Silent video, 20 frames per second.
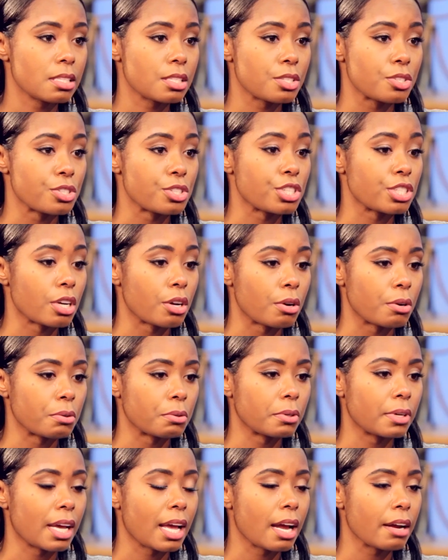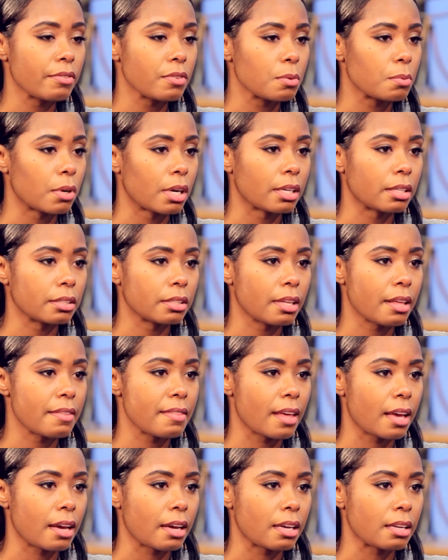to show everyone
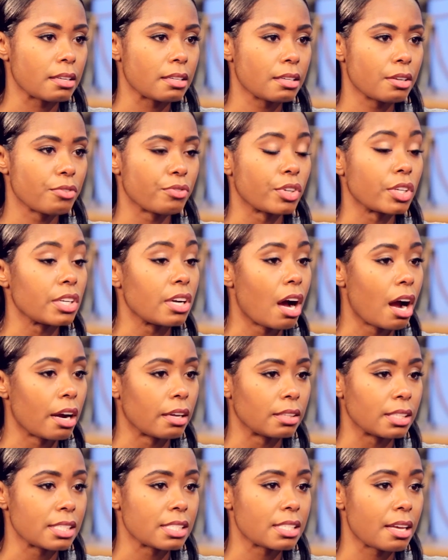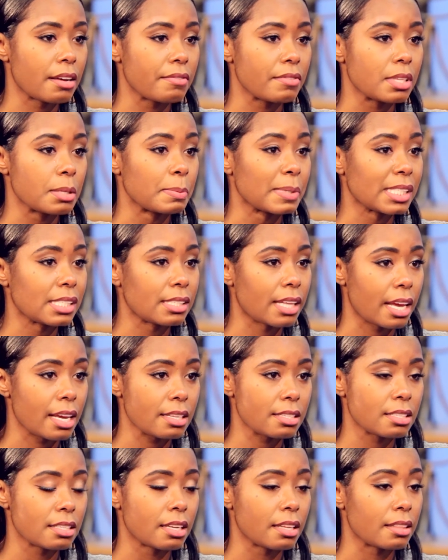that regardless of the
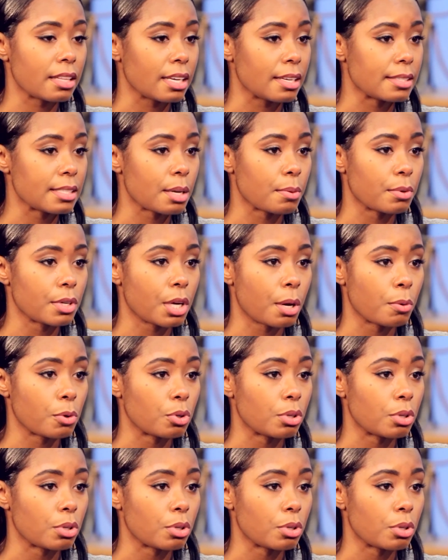mistakes and the things that were going